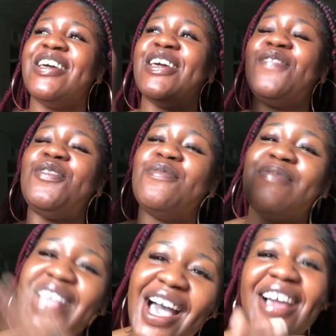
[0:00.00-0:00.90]
If you're
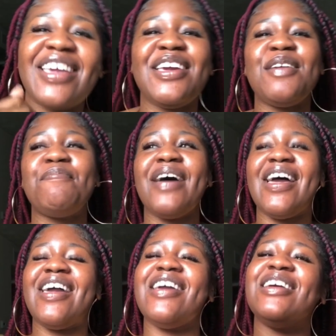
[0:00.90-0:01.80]
not getting
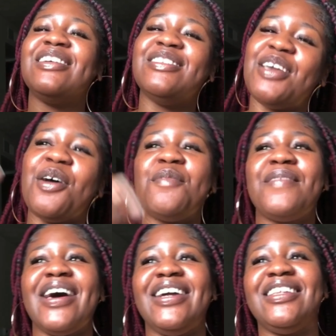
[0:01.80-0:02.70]
paid, don't
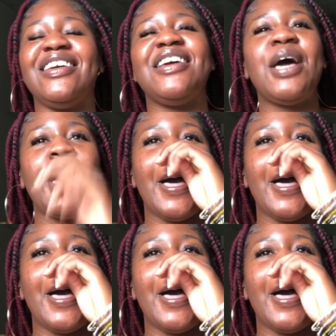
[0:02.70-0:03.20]
mind it.